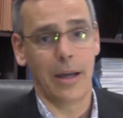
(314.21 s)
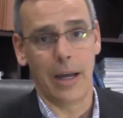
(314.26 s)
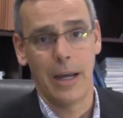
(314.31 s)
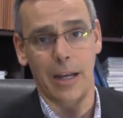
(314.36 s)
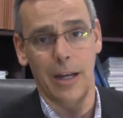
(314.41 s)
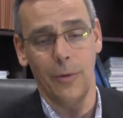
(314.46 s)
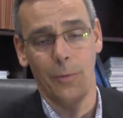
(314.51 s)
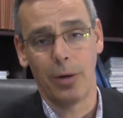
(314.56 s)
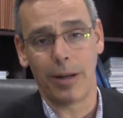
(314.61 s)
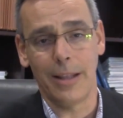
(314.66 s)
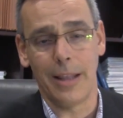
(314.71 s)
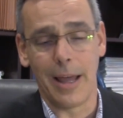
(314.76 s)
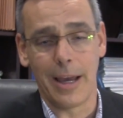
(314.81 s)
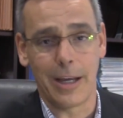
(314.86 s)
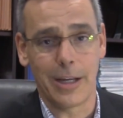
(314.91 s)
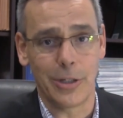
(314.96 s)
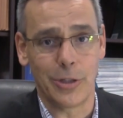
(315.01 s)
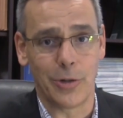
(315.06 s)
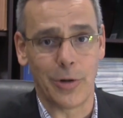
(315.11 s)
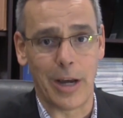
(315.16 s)
and it went
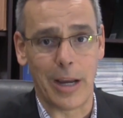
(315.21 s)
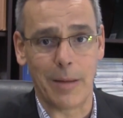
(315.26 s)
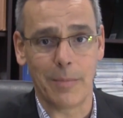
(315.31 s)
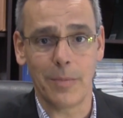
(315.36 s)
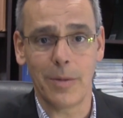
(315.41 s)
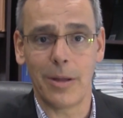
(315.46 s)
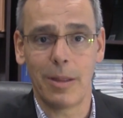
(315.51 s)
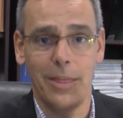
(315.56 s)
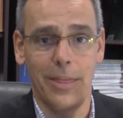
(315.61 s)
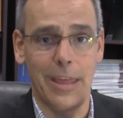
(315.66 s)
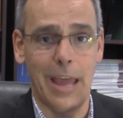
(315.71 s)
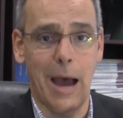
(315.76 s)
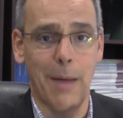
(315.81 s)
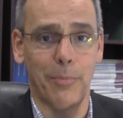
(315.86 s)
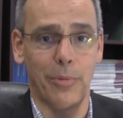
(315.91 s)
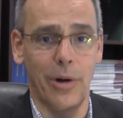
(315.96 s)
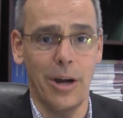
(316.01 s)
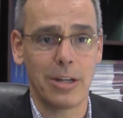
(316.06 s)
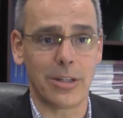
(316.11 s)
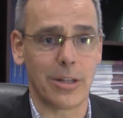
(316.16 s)
like a dream. The
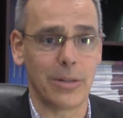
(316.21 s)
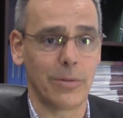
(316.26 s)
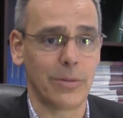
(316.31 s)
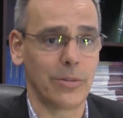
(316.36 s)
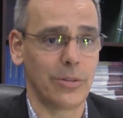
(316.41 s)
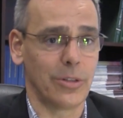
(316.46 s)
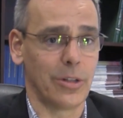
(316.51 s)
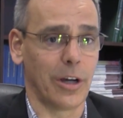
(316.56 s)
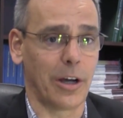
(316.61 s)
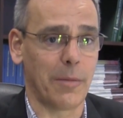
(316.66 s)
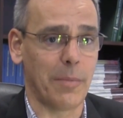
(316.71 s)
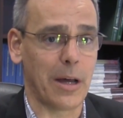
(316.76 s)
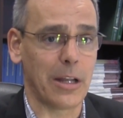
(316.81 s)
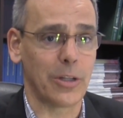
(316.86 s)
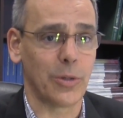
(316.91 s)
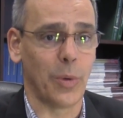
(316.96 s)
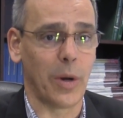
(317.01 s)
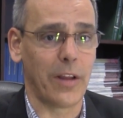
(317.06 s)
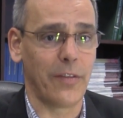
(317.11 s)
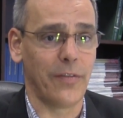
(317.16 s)
operation took
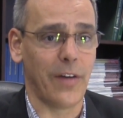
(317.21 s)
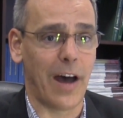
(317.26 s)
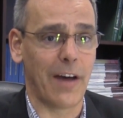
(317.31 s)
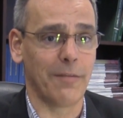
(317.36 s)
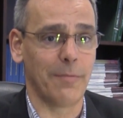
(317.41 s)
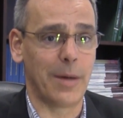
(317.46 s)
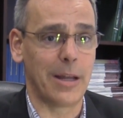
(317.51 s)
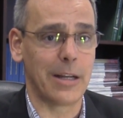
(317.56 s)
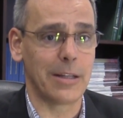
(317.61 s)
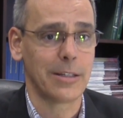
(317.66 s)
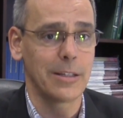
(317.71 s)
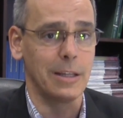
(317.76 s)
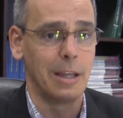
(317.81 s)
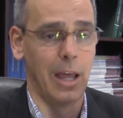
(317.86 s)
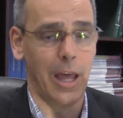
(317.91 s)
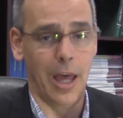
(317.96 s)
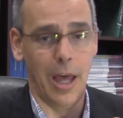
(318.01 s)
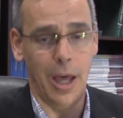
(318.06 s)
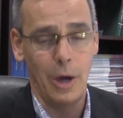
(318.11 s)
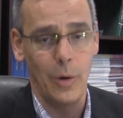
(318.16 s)
about 25 minutes.
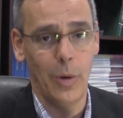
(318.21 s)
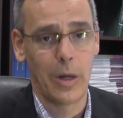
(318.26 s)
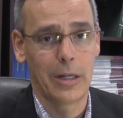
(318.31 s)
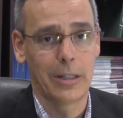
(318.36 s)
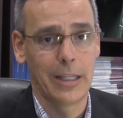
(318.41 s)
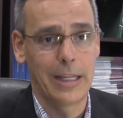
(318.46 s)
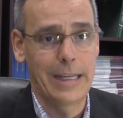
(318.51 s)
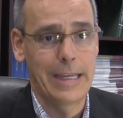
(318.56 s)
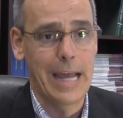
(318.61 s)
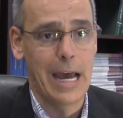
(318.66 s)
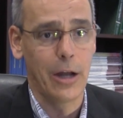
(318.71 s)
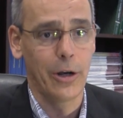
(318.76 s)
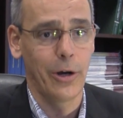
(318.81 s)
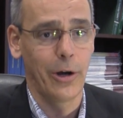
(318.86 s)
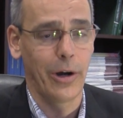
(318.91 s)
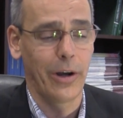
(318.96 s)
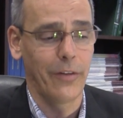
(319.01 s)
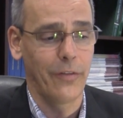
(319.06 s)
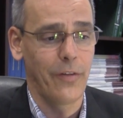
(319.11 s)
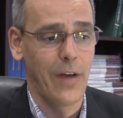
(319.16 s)
We cleaned out
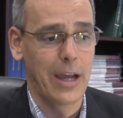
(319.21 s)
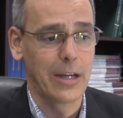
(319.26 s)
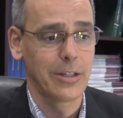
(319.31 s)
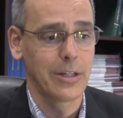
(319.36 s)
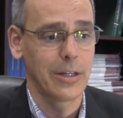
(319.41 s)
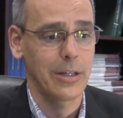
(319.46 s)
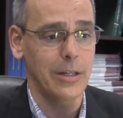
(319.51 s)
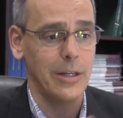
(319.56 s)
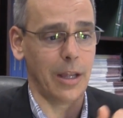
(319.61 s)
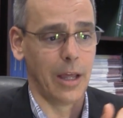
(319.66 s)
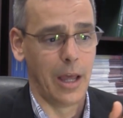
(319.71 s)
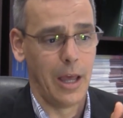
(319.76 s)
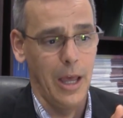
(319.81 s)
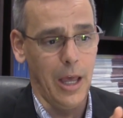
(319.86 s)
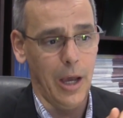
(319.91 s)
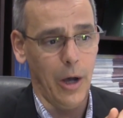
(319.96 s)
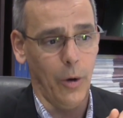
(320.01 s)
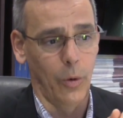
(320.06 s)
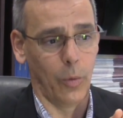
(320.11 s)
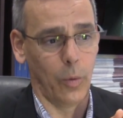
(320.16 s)
her infection.
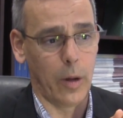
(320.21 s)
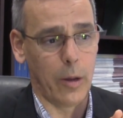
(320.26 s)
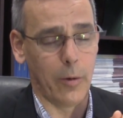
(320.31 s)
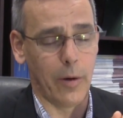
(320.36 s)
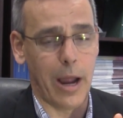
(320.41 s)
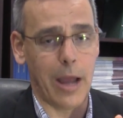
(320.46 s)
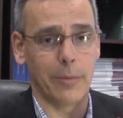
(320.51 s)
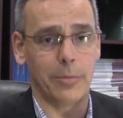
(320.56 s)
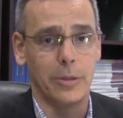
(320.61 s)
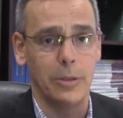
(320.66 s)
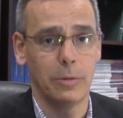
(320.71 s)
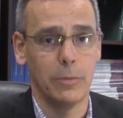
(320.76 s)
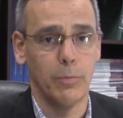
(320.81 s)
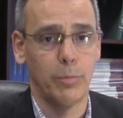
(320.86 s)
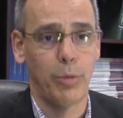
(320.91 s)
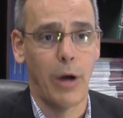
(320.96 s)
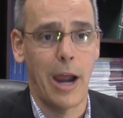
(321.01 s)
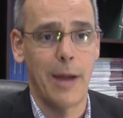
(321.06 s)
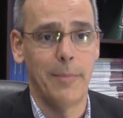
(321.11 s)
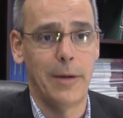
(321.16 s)
We were able to
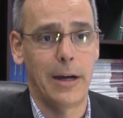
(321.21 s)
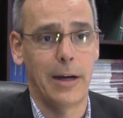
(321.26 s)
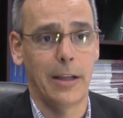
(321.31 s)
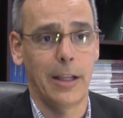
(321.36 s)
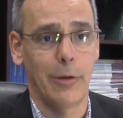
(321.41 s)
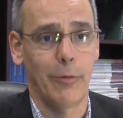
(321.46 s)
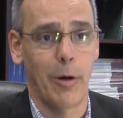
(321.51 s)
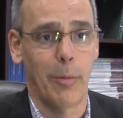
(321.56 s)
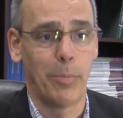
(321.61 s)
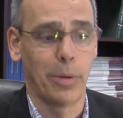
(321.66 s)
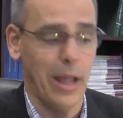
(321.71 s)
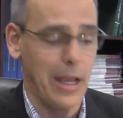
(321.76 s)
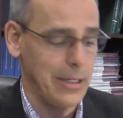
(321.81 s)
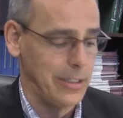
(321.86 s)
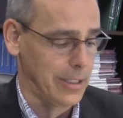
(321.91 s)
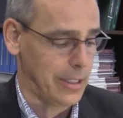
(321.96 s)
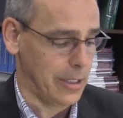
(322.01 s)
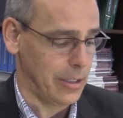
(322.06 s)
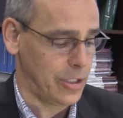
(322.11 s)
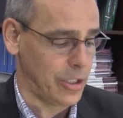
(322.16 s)
primarily
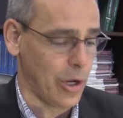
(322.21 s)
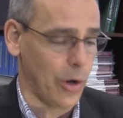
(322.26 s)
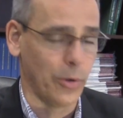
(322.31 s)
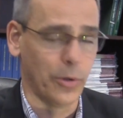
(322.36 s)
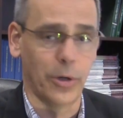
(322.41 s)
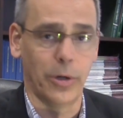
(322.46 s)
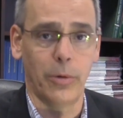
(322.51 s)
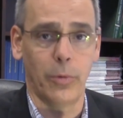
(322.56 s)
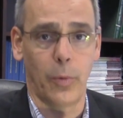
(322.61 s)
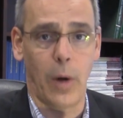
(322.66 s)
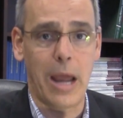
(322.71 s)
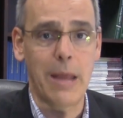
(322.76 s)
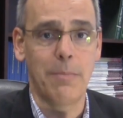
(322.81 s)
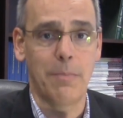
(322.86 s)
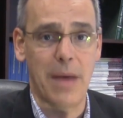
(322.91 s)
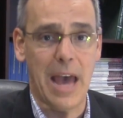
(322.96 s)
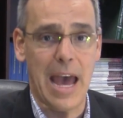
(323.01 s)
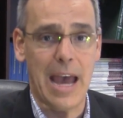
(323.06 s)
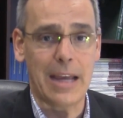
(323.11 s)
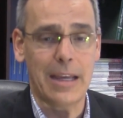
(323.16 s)
replace the shoulder
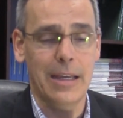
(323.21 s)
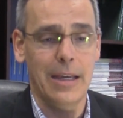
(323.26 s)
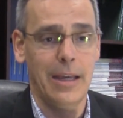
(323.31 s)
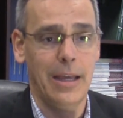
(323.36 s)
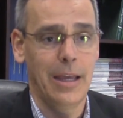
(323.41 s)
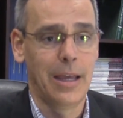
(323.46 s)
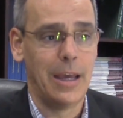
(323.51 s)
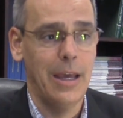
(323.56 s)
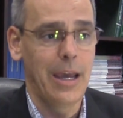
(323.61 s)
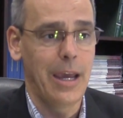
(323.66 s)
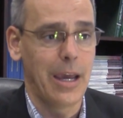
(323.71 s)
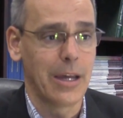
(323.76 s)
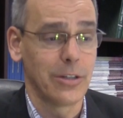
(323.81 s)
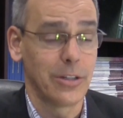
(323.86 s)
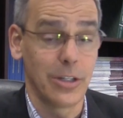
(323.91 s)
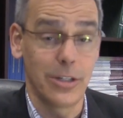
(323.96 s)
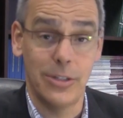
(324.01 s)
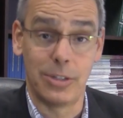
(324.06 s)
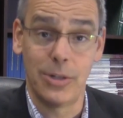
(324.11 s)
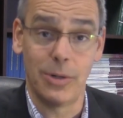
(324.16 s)
right back, and
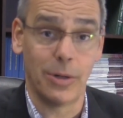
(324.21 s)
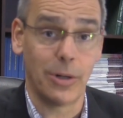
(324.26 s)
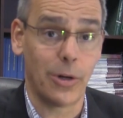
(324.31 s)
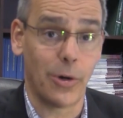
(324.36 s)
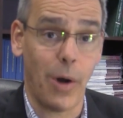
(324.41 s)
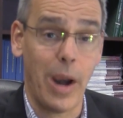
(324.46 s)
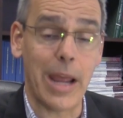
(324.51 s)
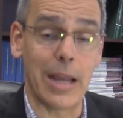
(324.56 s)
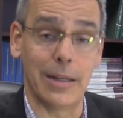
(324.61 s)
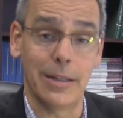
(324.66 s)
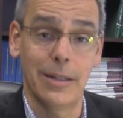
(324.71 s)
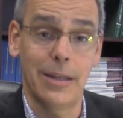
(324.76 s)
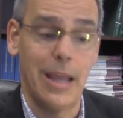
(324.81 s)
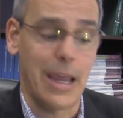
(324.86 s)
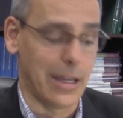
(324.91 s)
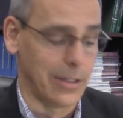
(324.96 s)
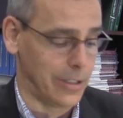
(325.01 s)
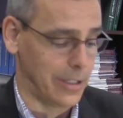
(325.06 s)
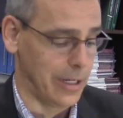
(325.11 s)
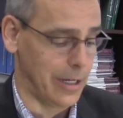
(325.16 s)
she's doing great.
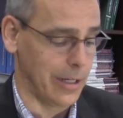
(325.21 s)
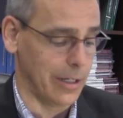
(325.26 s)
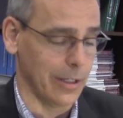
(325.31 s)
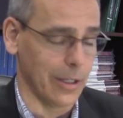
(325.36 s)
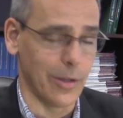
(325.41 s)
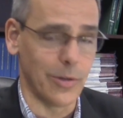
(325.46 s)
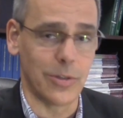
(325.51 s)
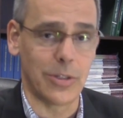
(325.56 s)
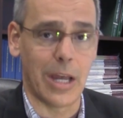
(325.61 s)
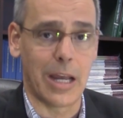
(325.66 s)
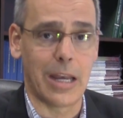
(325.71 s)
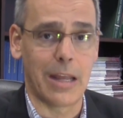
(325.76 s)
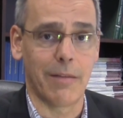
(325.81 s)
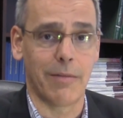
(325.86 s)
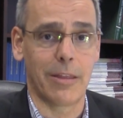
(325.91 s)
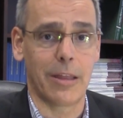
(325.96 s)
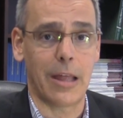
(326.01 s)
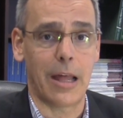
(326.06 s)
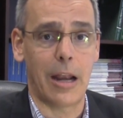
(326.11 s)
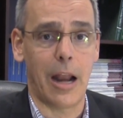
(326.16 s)
And she didn't lose any
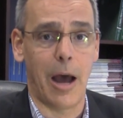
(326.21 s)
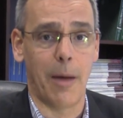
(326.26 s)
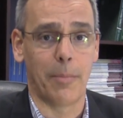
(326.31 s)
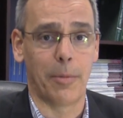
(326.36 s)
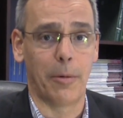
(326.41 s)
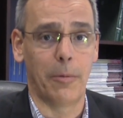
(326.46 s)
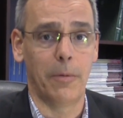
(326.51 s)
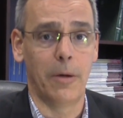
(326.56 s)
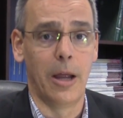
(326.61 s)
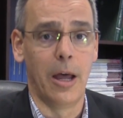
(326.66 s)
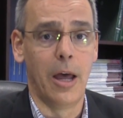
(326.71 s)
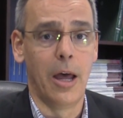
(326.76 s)
of the upper